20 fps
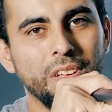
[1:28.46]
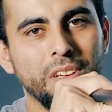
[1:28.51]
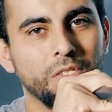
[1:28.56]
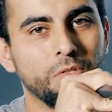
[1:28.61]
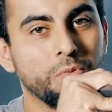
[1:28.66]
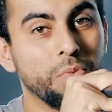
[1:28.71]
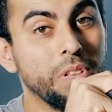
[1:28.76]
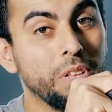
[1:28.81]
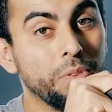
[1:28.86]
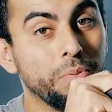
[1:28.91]

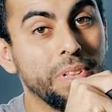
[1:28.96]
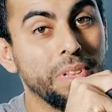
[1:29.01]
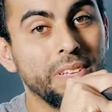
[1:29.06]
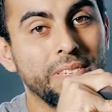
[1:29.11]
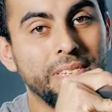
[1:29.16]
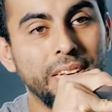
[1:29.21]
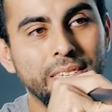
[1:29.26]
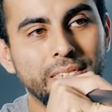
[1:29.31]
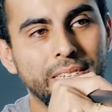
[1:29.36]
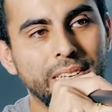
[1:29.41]
It really, really
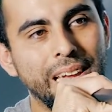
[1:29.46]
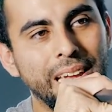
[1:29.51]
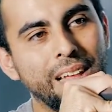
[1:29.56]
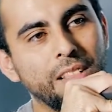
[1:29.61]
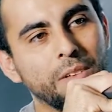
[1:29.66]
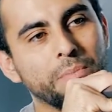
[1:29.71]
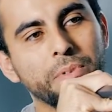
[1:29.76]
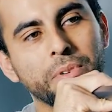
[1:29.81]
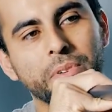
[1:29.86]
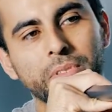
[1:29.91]
takes the
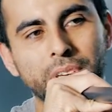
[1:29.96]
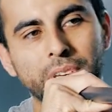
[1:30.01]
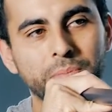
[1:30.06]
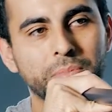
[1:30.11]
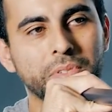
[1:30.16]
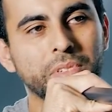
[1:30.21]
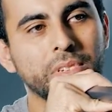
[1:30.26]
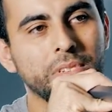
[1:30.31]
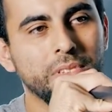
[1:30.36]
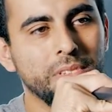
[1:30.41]
caliber of the
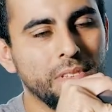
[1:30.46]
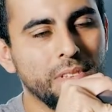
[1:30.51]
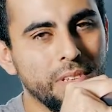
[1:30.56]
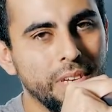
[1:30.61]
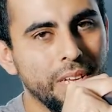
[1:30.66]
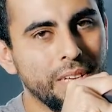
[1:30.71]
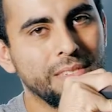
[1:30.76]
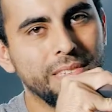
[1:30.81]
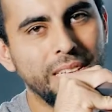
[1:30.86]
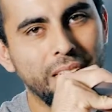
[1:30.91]
MCs to the
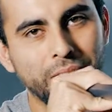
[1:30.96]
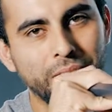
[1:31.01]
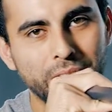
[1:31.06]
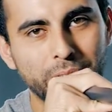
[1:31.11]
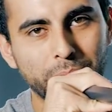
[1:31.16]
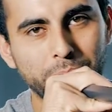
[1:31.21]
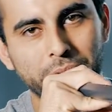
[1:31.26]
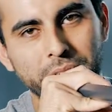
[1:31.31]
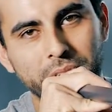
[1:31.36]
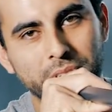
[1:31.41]
next level
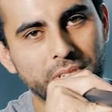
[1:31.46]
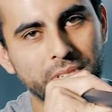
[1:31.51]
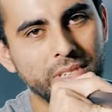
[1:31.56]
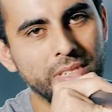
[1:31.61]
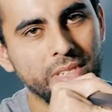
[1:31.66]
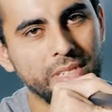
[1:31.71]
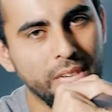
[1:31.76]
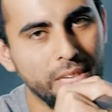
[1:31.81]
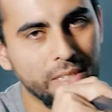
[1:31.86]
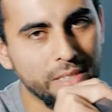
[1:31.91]
and puts it to the
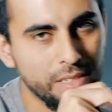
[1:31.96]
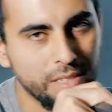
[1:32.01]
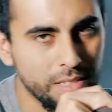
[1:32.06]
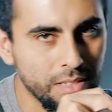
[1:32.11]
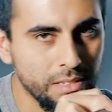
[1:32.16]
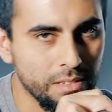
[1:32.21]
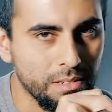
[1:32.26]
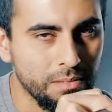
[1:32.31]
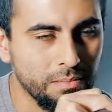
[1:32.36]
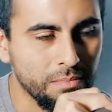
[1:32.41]
test.
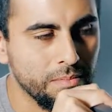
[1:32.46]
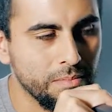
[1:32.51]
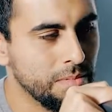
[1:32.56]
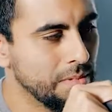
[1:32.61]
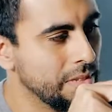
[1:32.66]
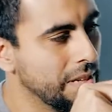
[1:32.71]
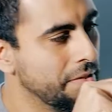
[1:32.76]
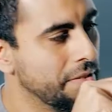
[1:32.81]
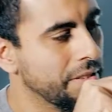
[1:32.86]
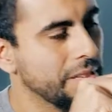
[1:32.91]
So
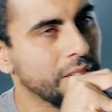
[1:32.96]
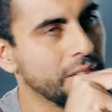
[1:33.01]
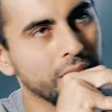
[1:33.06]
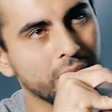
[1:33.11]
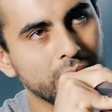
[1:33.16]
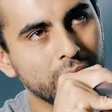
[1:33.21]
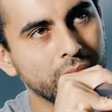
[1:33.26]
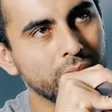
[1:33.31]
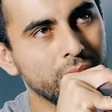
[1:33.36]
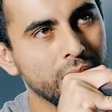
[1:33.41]
definitely
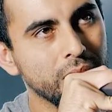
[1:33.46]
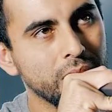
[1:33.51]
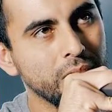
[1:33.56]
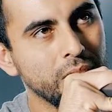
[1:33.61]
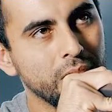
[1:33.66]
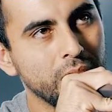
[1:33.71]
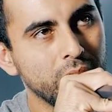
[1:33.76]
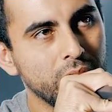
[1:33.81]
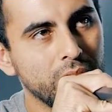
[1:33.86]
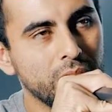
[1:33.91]

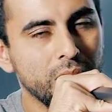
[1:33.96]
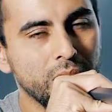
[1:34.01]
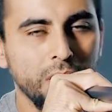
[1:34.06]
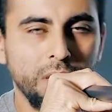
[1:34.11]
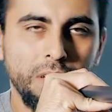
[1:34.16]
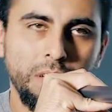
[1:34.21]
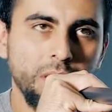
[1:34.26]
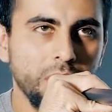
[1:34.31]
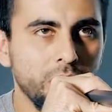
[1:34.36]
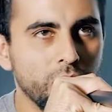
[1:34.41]

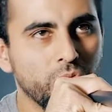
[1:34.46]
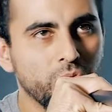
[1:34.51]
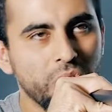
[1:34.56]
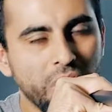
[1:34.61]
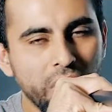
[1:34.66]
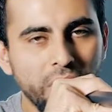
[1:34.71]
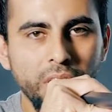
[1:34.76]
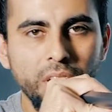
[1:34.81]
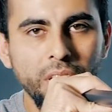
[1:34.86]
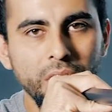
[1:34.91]

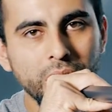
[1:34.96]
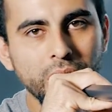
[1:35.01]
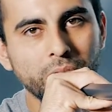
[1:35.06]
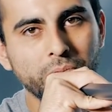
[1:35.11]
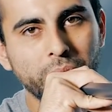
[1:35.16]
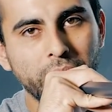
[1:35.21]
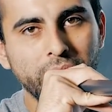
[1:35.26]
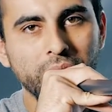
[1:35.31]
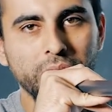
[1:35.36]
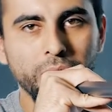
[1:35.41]
ready,
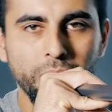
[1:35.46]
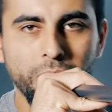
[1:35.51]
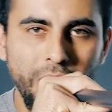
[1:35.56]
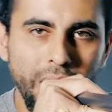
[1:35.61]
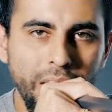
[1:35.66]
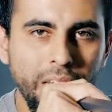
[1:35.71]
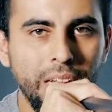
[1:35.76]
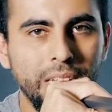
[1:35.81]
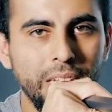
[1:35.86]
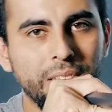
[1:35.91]
ready to
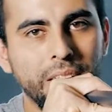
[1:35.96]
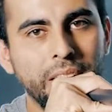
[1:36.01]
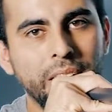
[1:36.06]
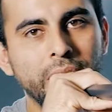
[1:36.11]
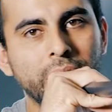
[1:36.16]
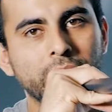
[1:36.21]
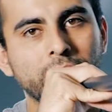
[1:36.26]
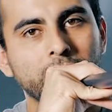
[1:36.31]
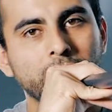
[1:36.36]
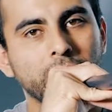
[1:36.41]
wreck at the
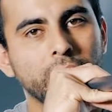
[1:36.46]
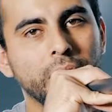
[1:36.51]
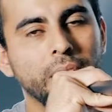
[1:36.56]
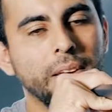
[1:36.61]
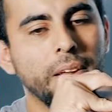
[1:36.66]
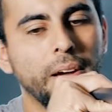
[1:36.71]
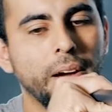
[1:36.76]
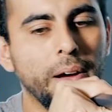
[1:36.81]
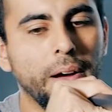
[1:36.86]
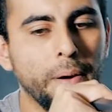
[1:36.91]
end
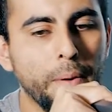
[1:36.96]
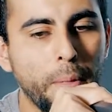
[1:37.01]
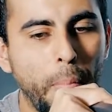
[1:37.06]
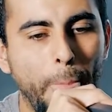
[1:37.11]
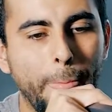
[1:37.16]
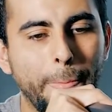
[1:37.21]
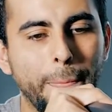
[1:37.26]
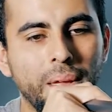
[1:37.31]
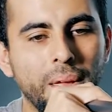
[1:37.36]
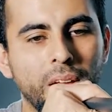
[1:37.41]
and uh,
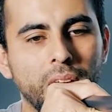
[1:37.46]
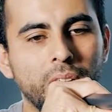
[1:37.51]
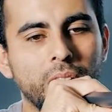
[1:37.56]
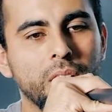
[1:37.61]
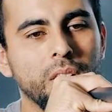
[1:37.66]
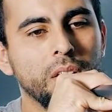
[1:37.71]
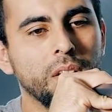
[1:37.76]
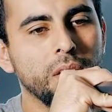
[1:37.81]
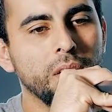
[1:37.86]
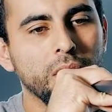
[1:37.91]

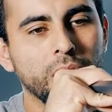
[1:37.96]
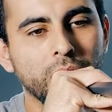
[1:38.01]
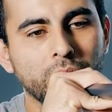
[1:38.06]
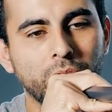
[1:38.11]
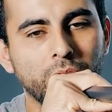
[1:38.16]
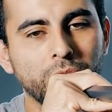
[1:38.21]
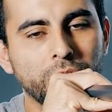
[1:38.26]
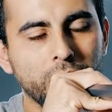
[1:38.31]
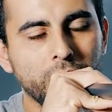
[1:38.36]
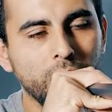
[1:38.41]

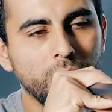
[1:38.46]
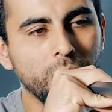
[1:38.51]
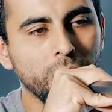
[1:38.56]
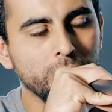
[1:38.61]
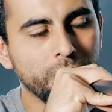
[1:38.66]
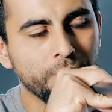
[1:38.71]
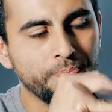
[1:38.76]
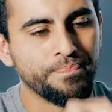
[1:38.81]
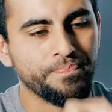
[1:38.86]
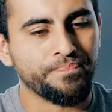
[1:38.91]
go for gold.